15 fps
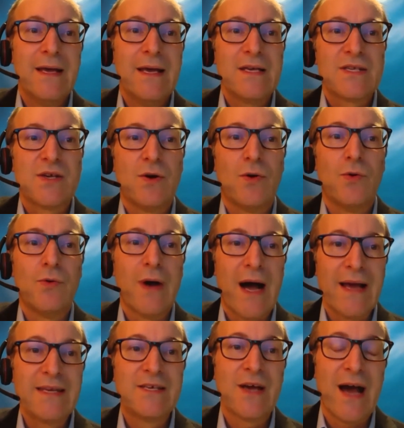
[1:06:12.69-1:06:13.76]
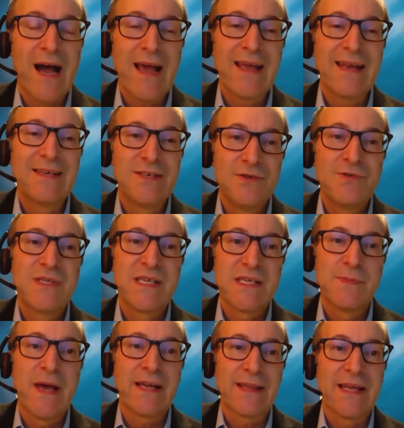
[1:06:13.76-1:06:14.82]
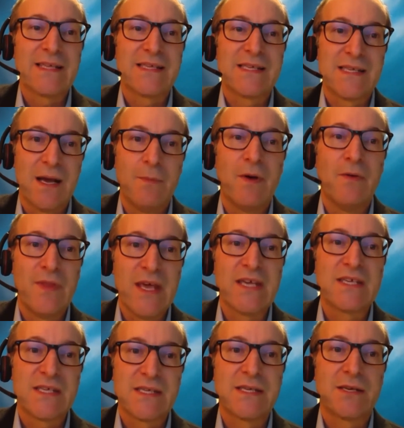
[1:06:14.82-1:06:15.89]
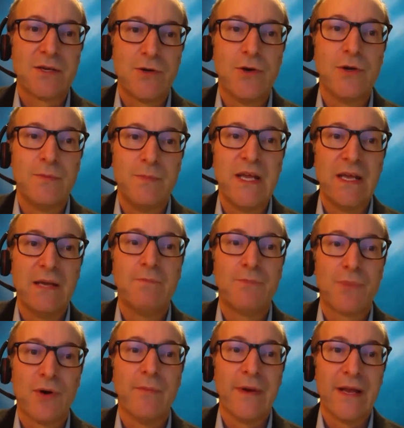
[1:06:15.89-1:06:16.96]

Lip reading: So I do suspect that some of this could be permanent.